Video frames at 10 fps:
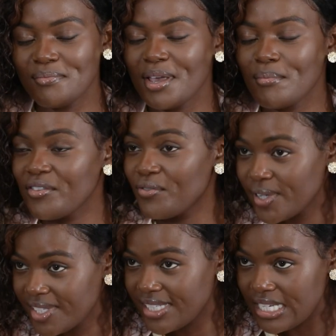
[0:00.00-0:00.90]
to make my
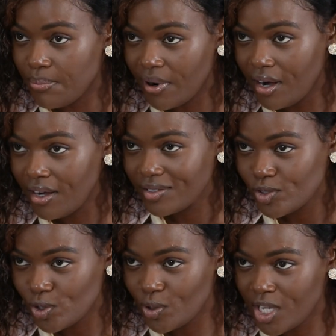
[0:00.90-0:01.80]
voice deeper
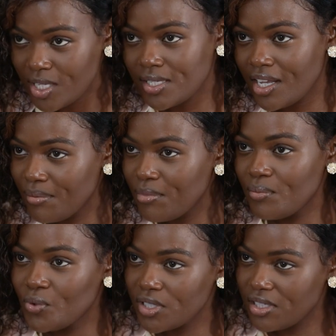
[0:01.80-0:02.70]
so they could take me more